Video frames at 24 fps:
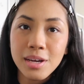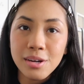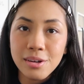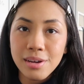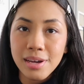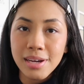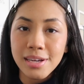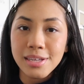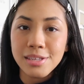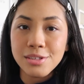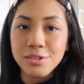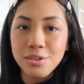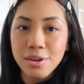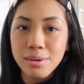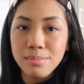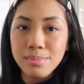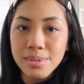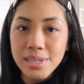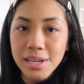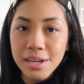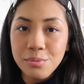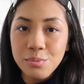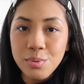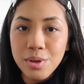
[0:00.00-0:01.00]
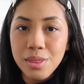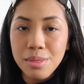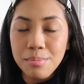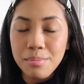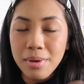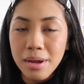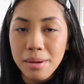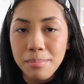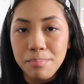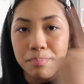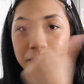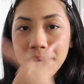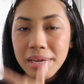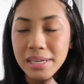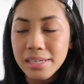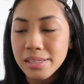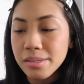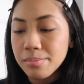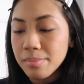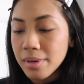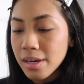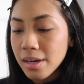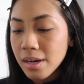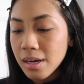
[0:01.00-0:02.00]
Okay, so I'm done with my
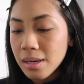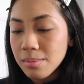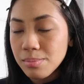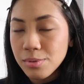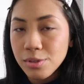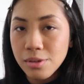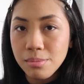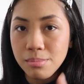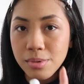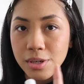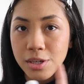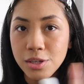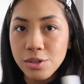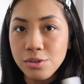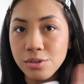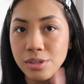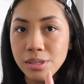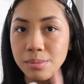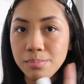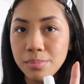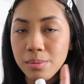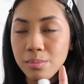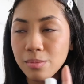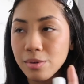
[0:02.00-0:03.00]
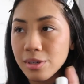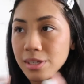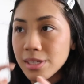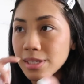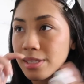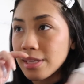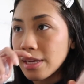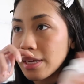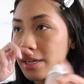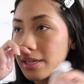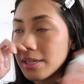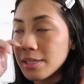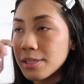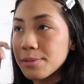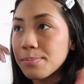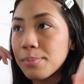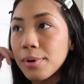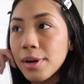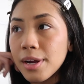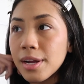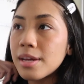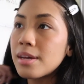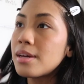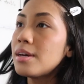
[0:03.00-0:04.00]
base makeup, so I'm gonna use a bit more setting
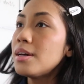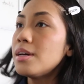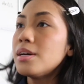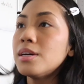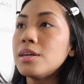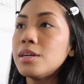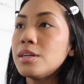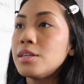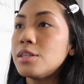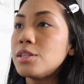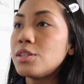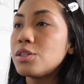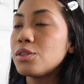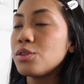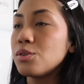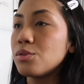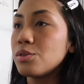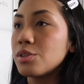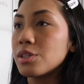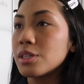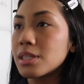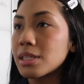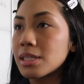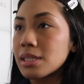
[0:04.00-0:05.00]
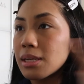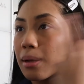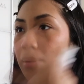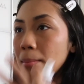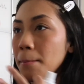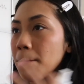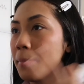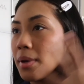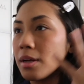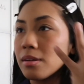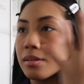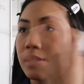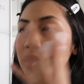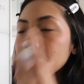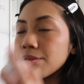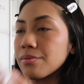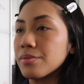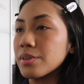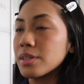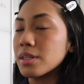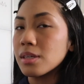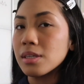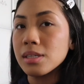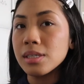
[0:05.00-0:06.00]
spray to just melt
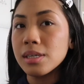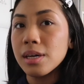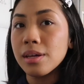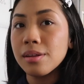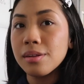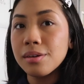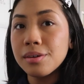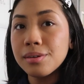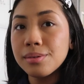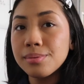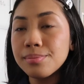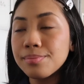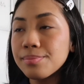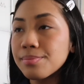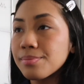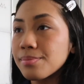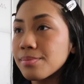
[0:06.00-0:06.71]
everything together.